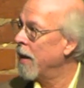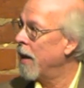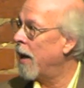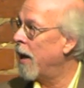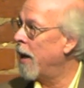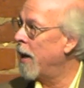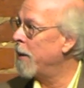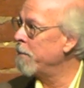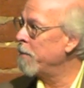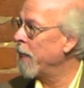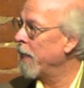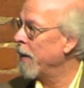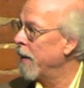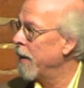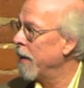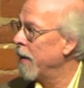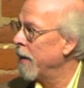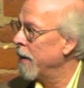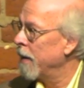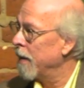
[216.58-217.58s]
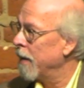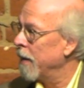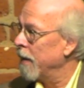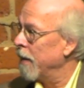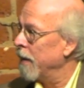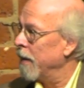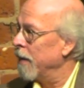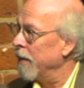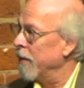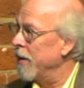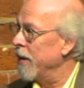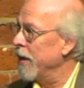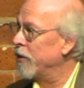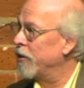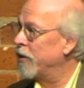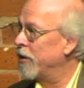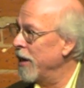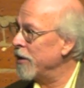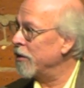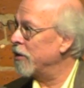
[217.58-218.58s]
The
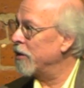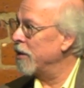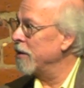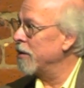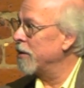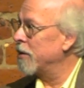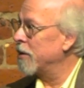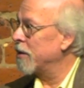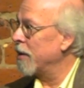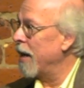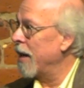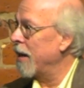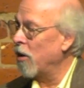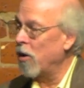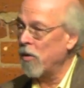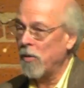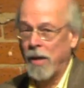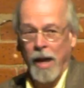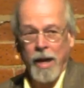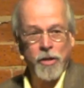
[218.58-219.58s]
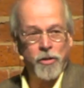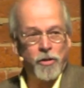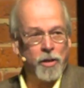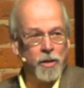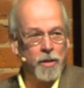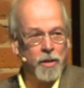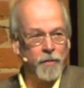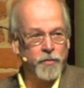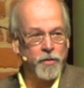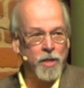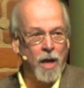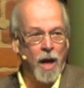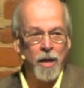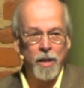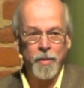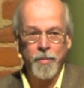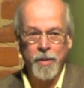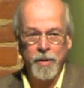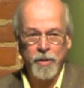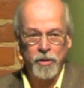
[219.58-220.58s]
existence and location of
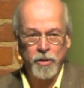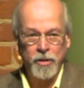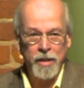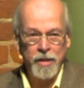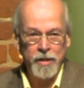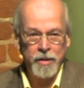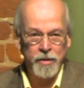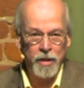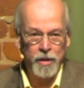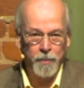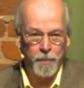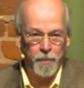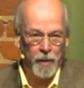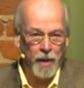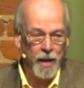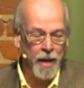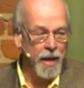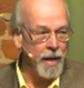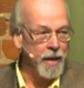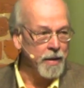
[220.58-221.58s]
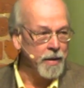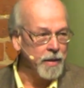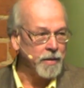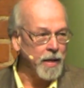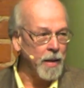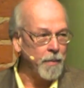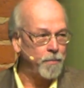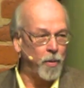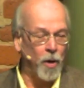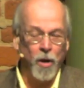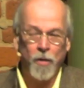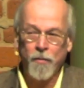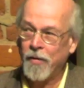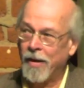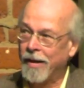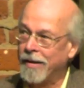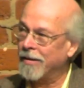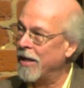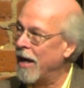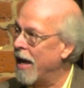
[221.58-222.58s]
Sodom and the cities of the plain is a
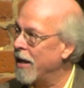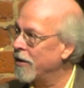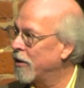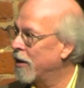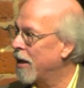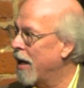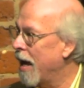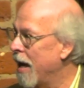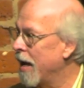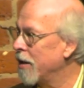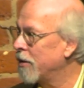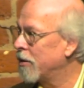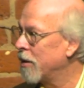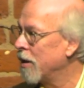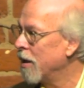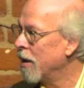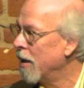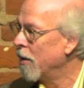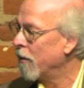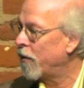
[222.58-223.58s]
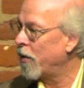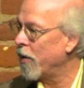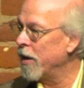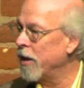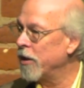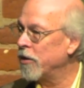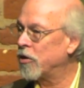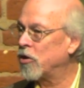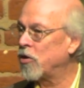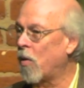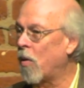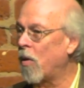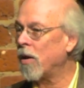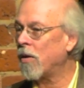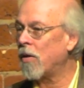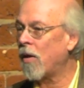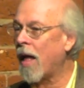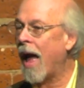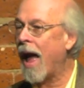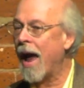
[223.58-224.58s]
perfect test case for the
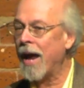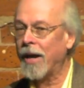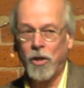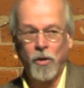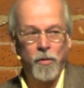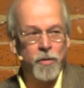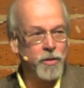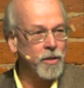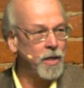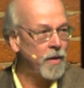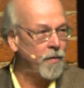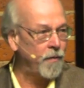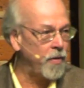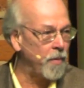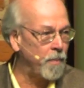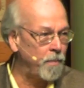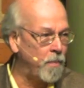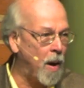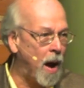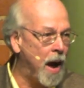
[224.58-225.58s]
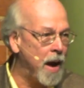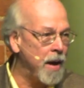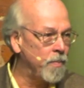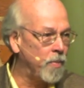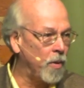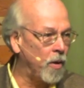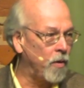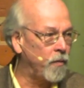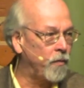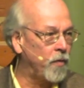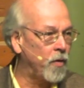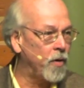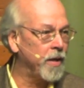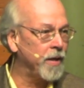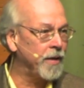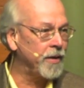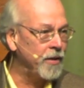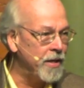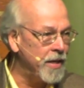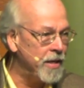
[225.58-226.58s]
historical accuracy of the Bible for
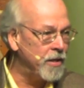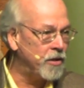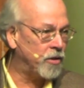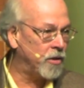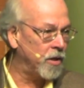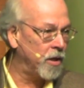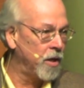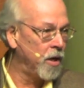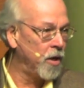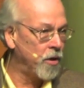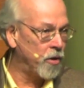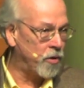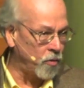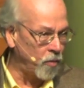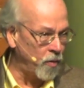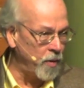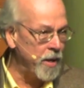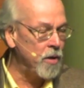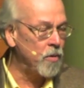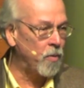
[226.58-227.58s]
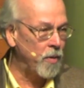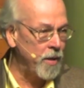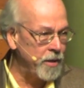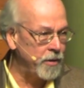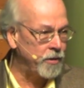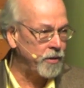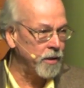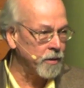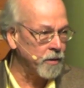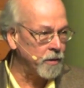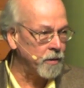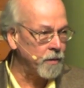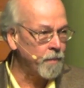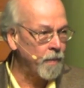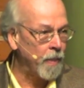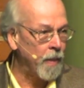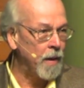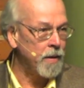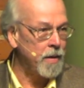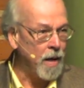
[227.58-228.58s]
at least 3 reasons.
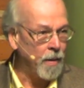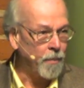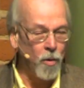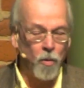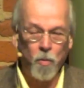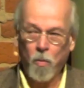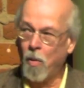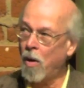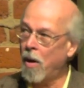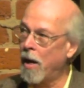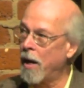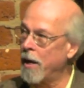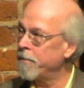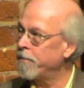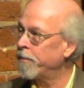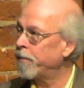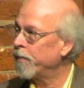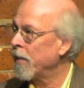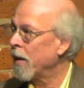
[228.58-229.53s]
Number one,